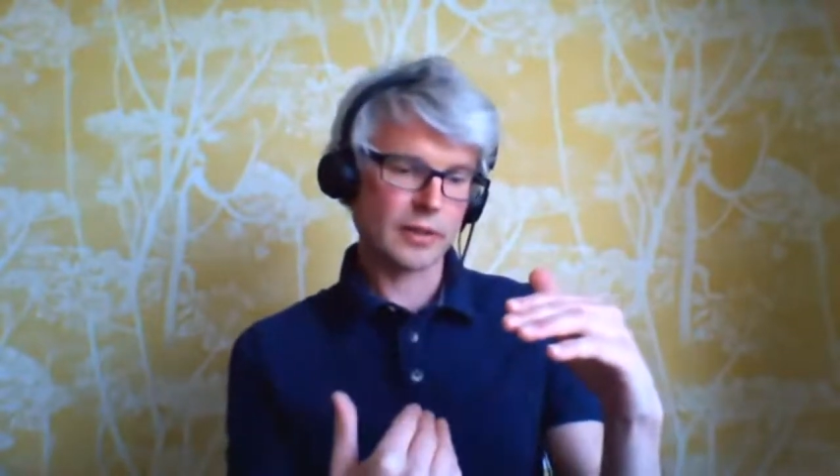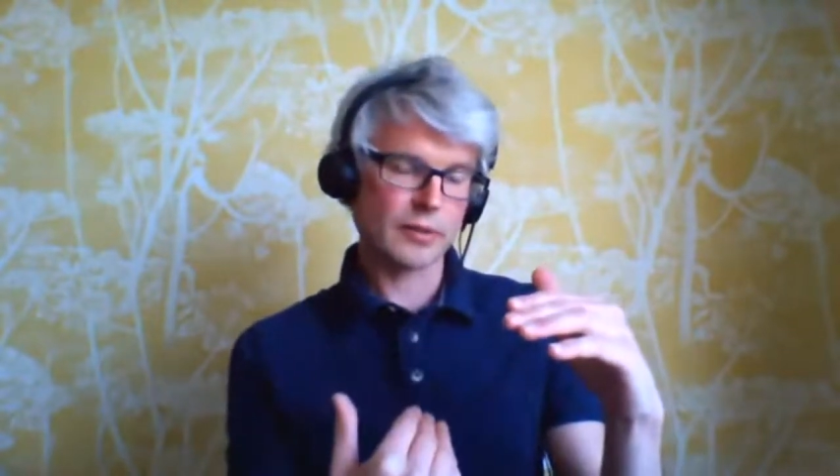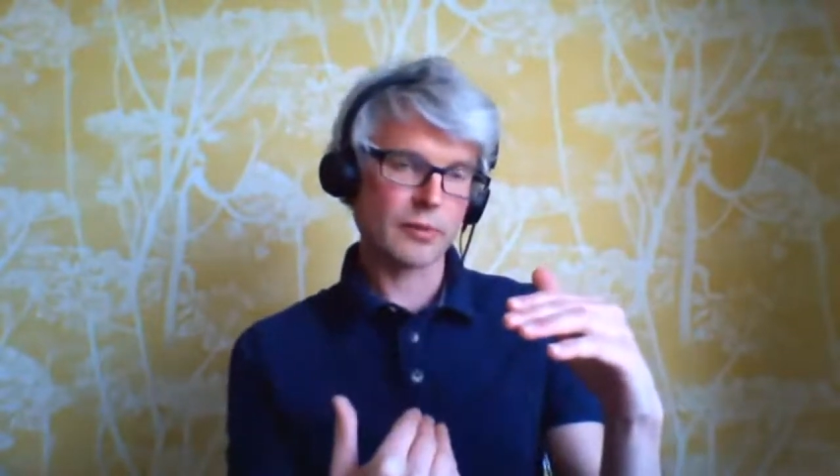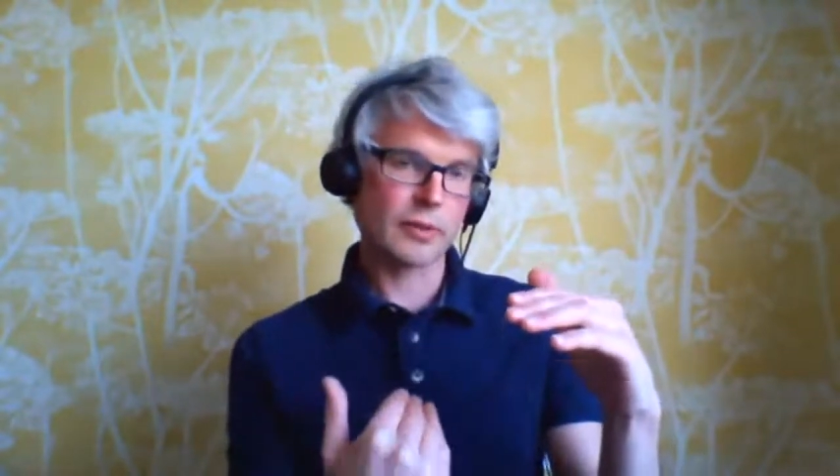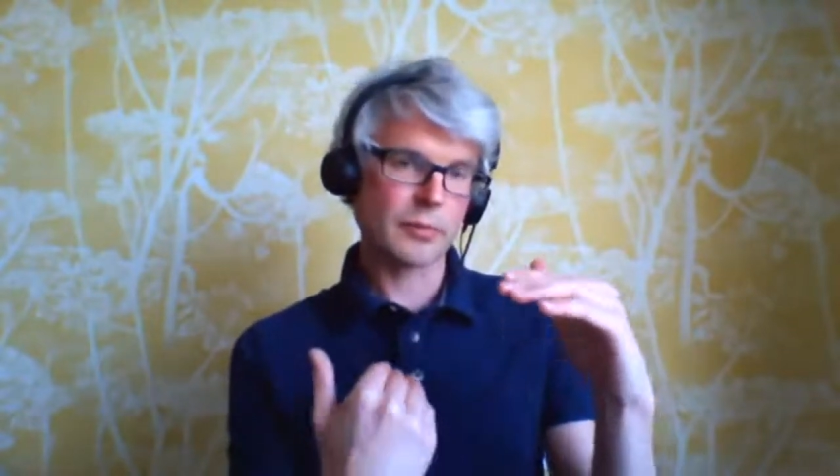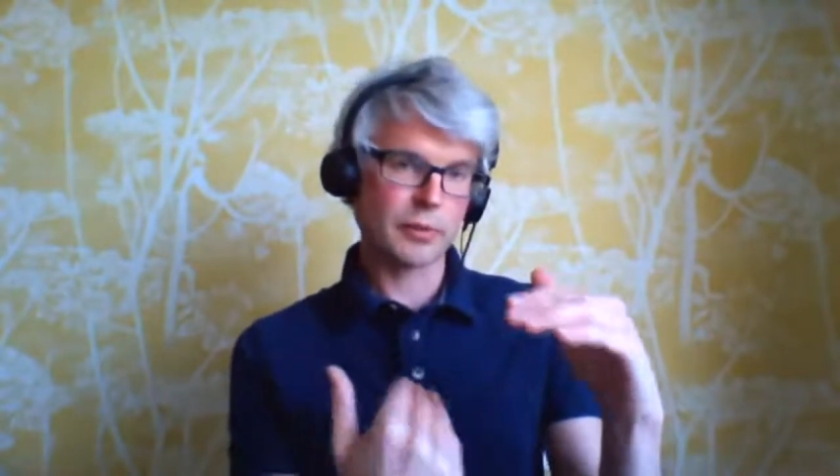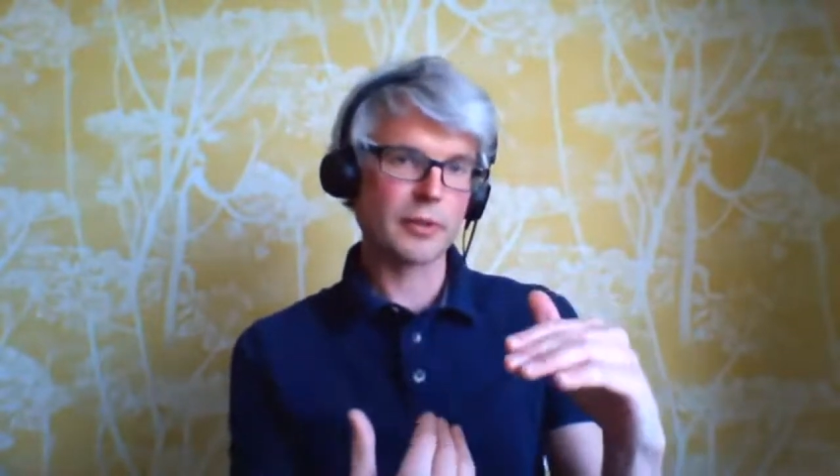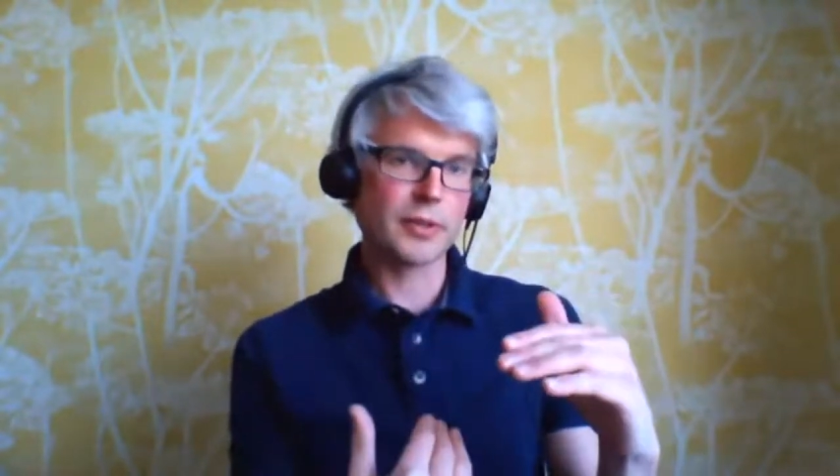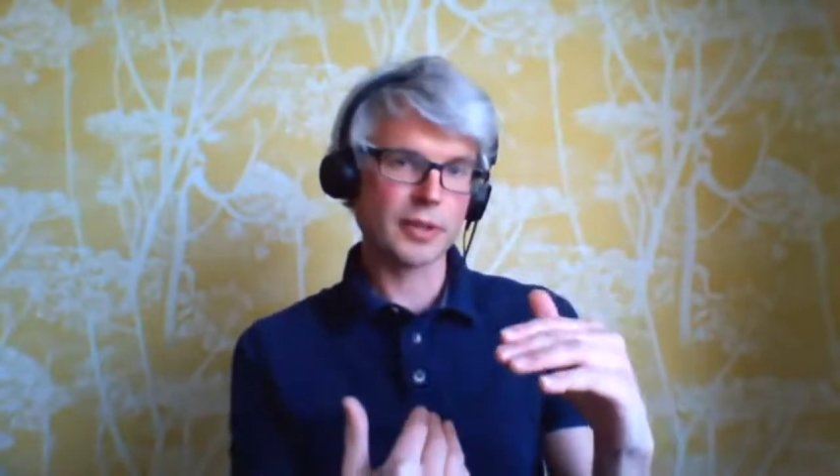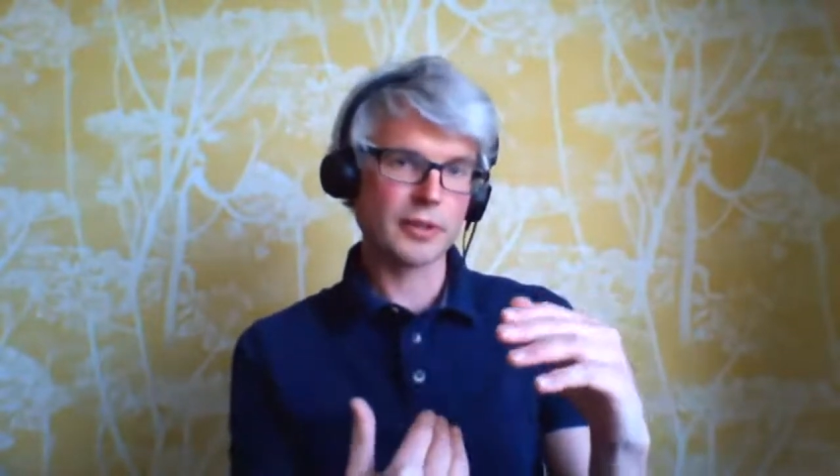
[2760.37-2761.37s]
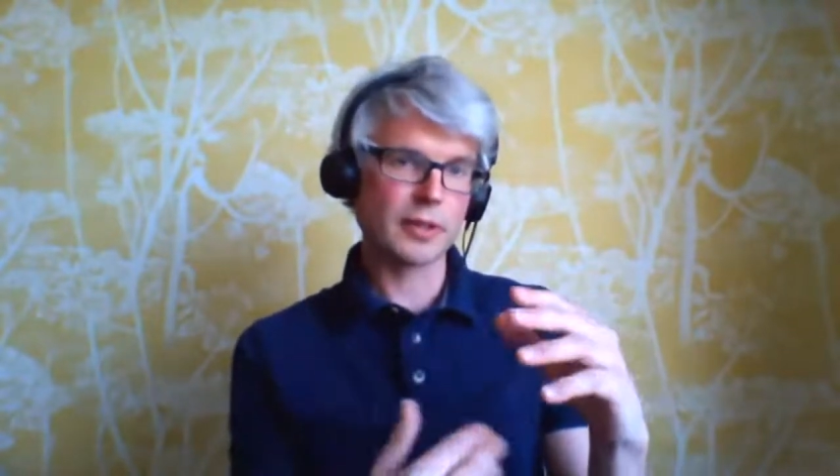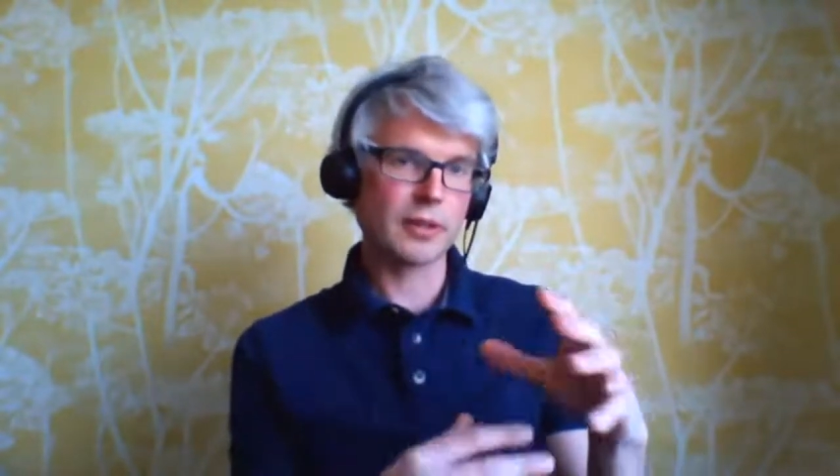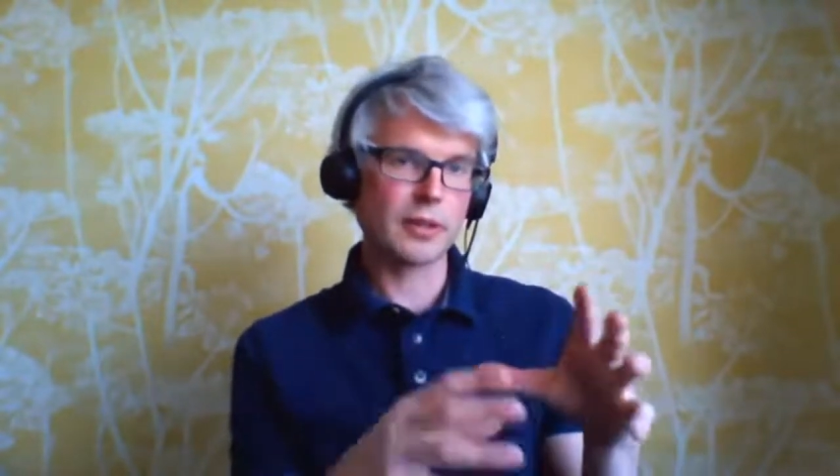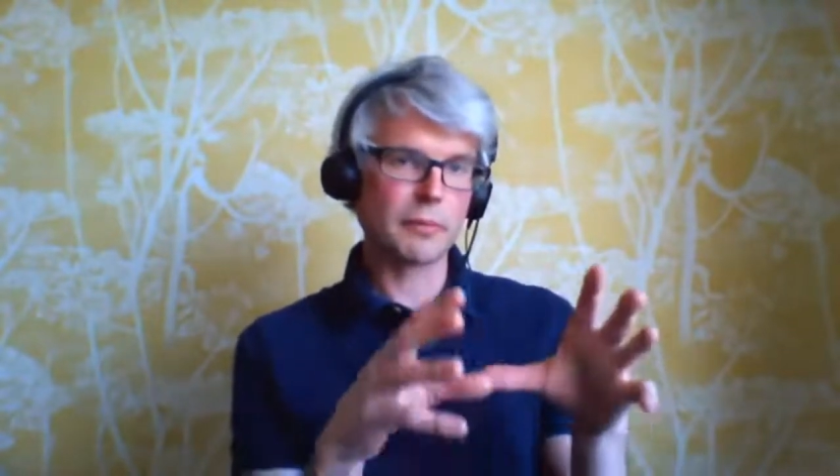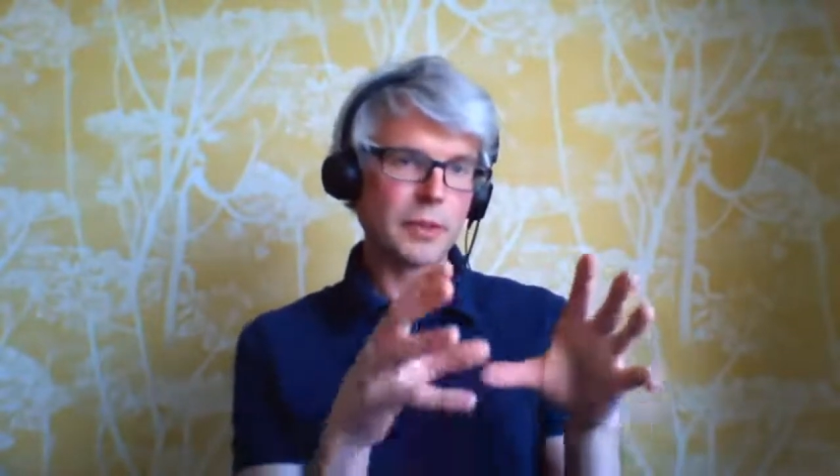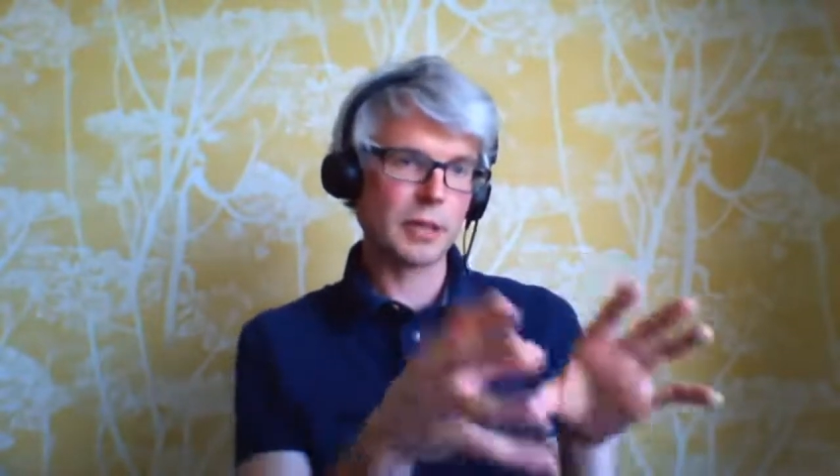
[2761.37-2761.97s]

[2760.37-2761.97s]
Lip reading: natural language processing, you get